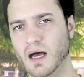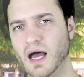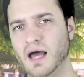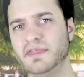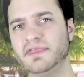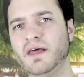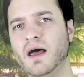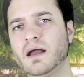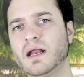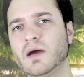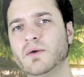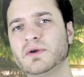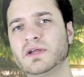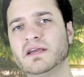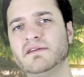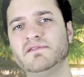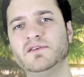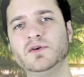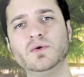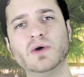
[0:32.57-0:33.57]
I thought I would
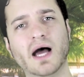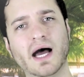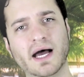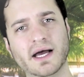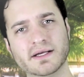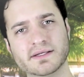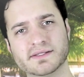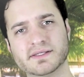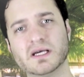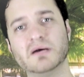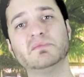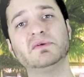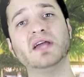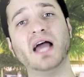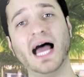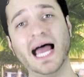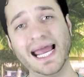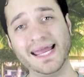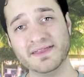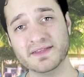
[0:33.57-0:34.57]
give you guys a
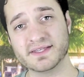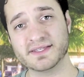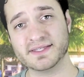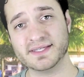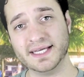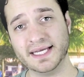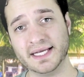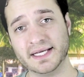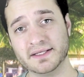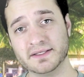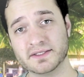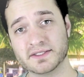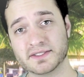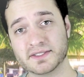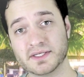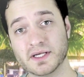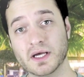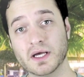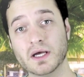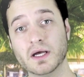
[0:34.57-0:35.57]
behind the
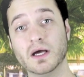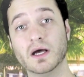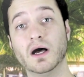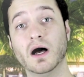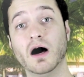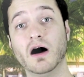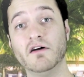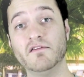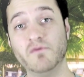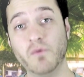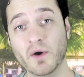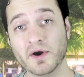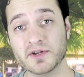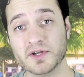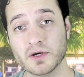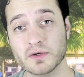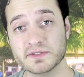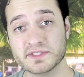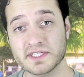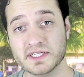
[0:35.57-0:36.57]
scenes of what
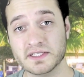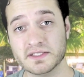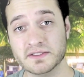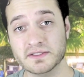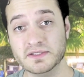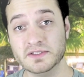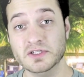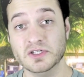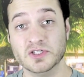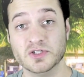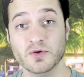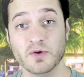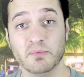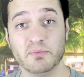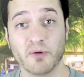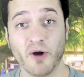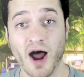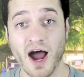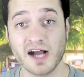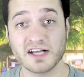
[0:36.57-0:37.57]
goes in to a
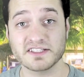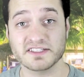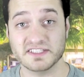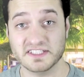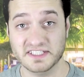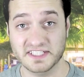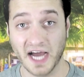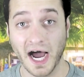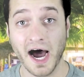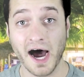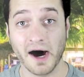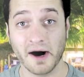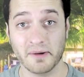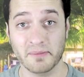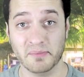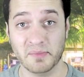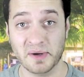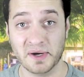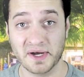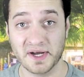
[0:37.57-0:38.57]
Brock's
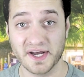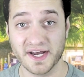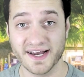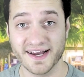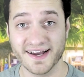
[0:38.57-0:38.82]
dub!